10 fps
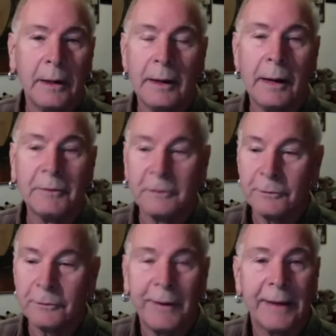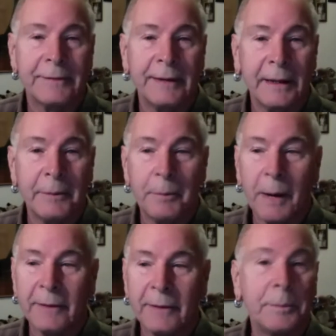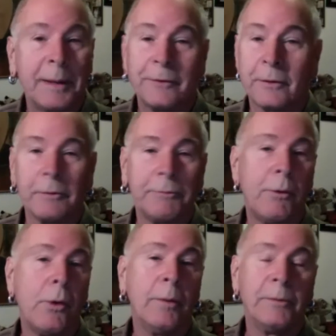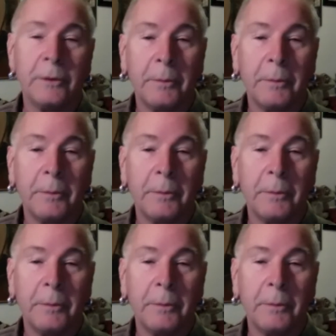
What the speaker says: I was just fascinated by symmetrical forms,